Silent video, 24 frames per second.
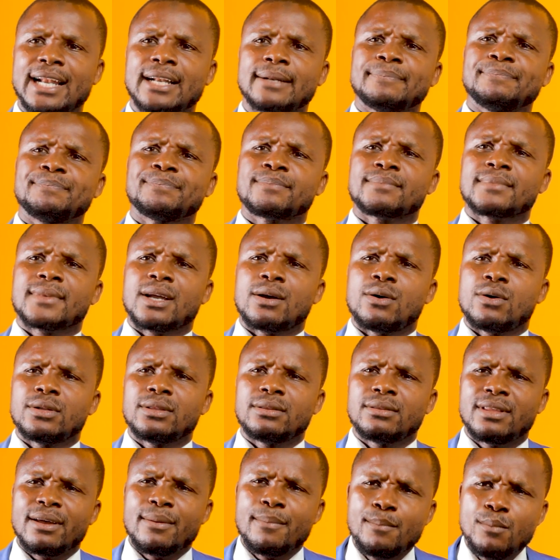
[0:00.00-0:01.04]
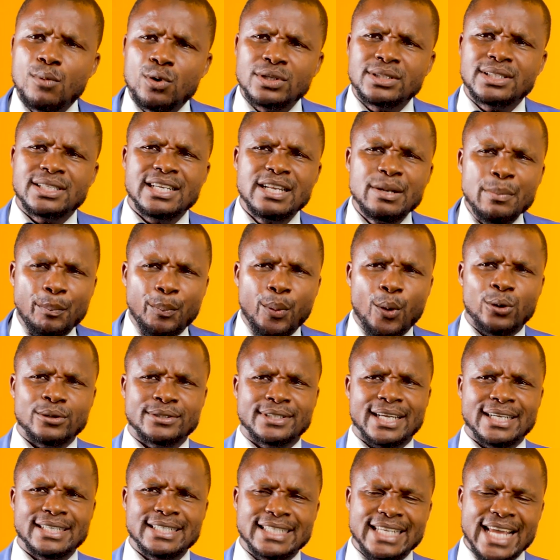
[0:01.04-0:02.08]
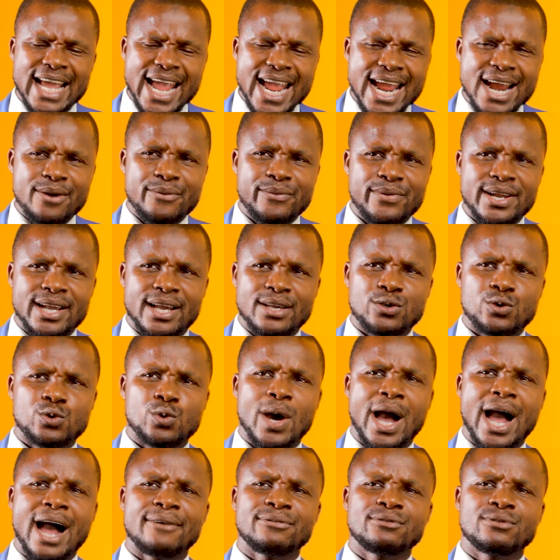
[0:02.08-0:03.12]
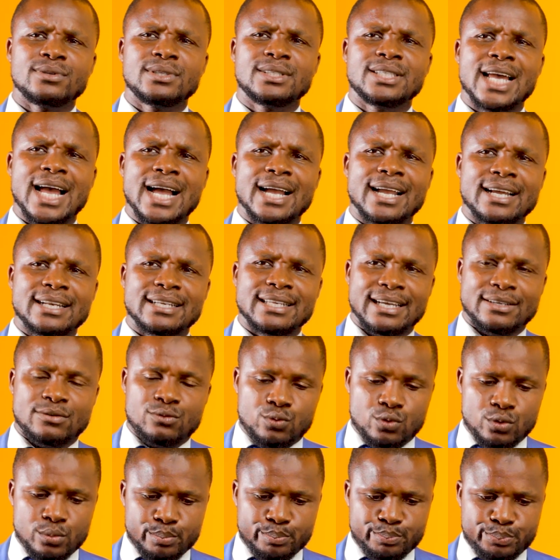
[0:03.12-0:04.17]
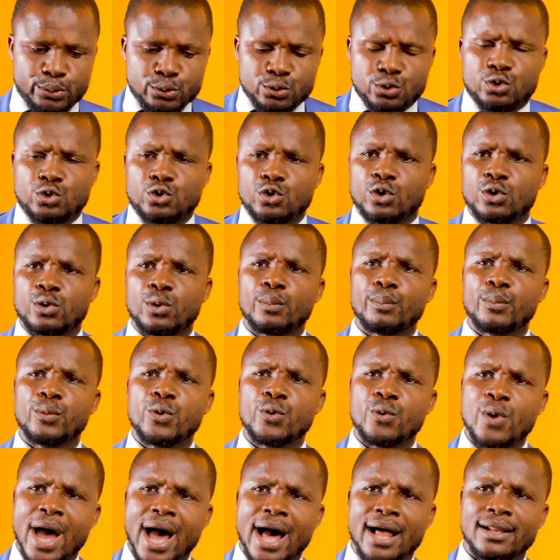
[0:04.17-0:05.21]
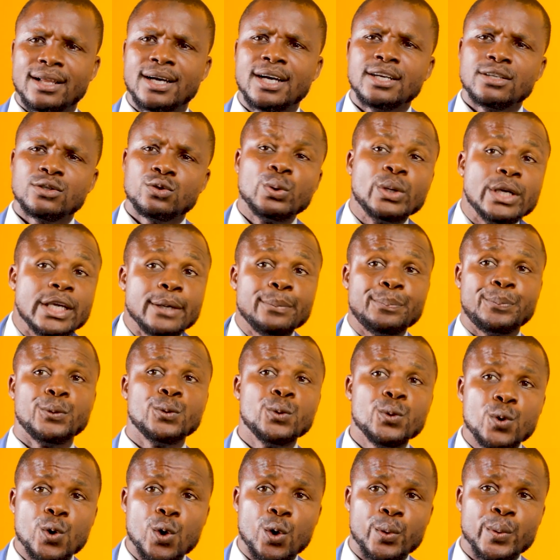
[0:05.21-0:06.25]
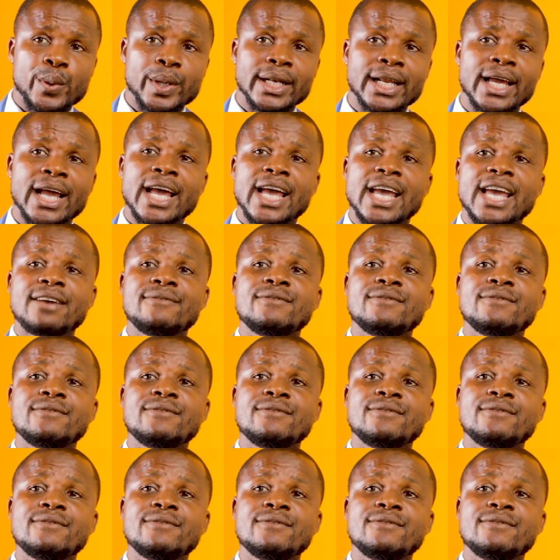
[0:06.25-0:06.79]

then the most important area you have to target that will boost your morale to keep you going,